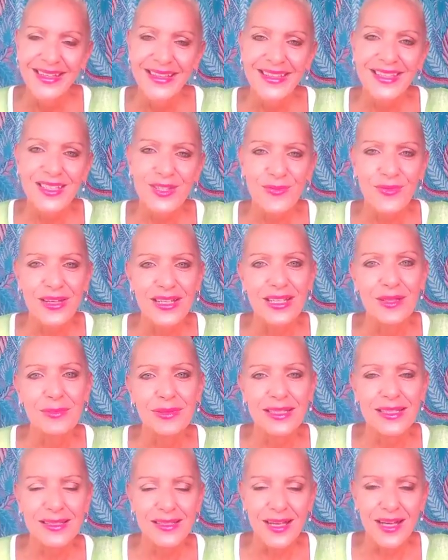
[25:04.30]
this reading,
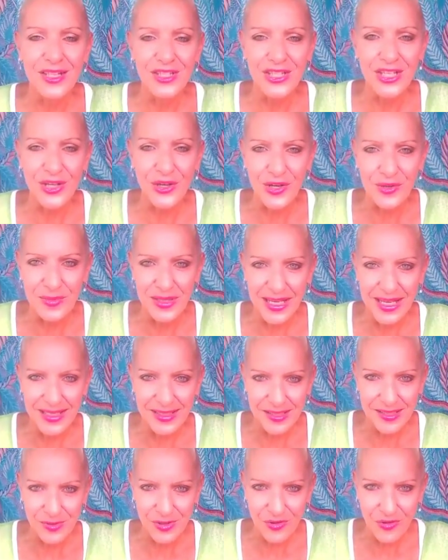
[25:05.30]
please like, share, comment,
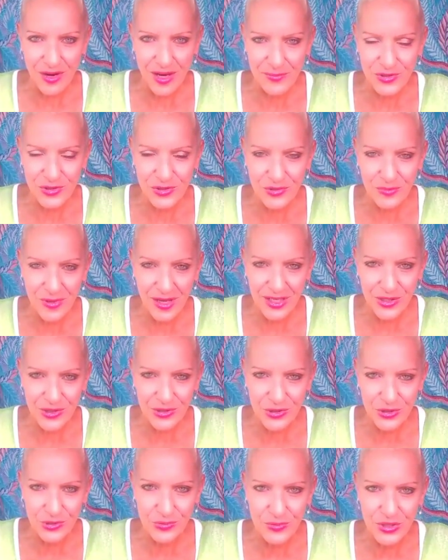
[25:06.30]
and subscribe to my
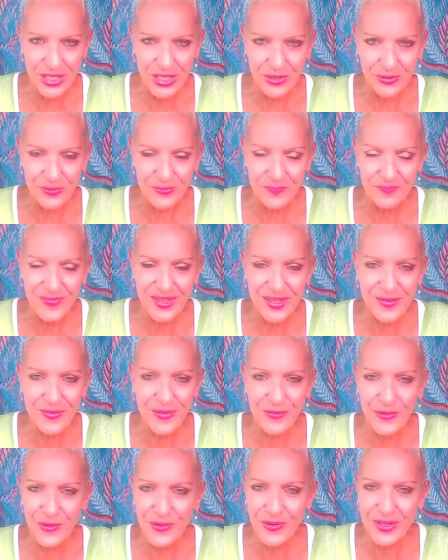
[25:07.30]
YouTube channel. If
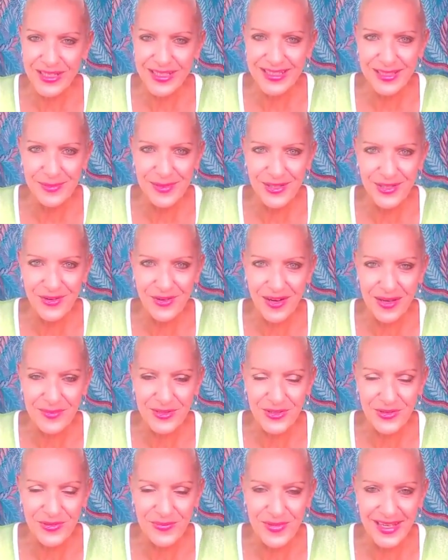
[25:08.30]
you've already
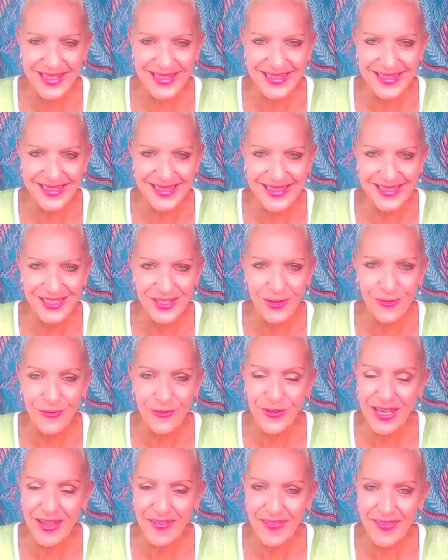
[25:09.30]
subscribed, you're amazing. Don't
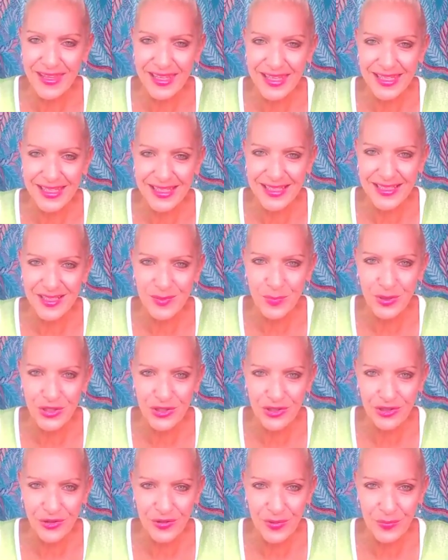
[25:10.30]
forget the
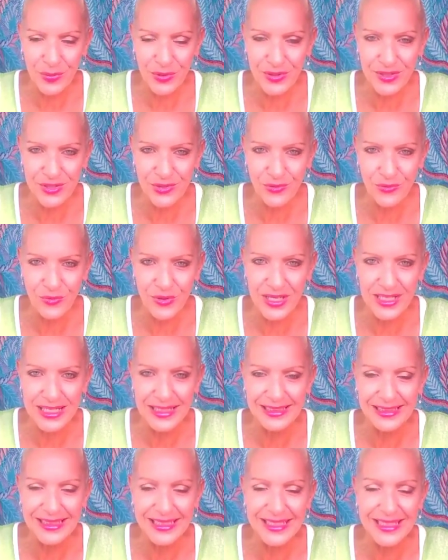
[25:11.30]
special on the personal reading.
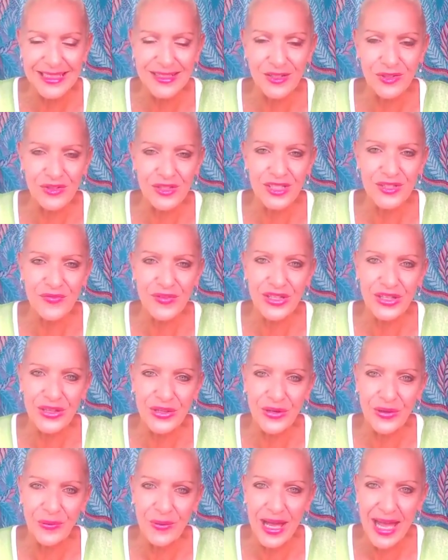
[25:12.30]
Link is on this
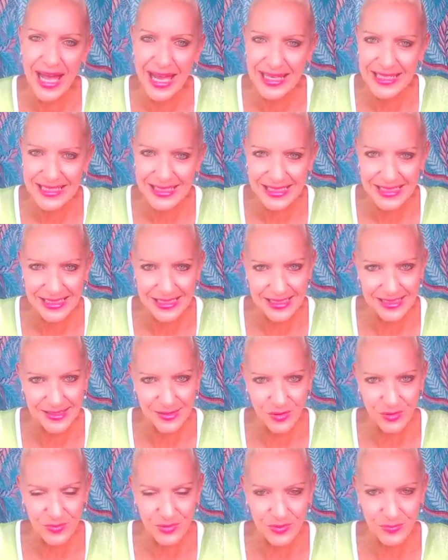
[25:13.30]
video and in the
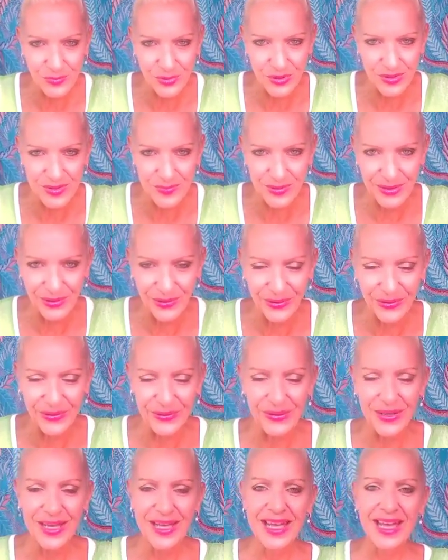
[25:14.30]
description box
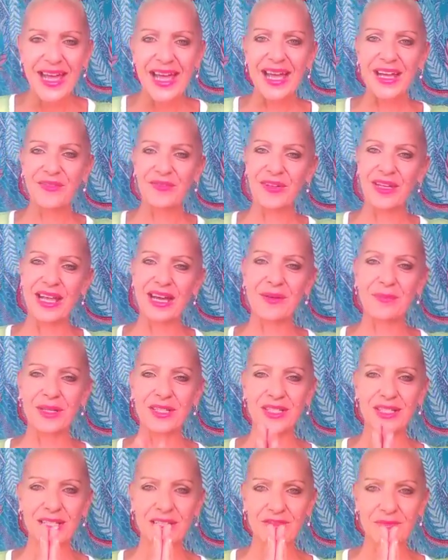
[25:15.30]
below. And for now,
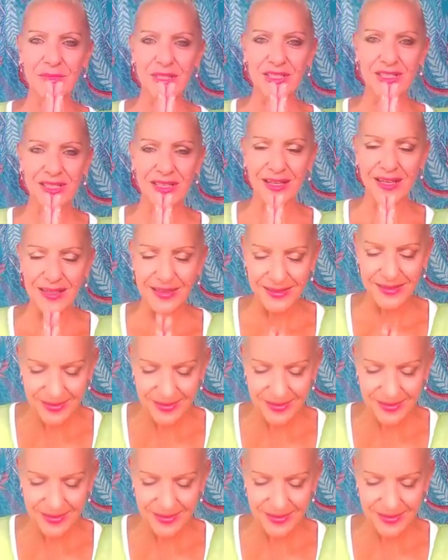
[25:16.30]
much love, much light.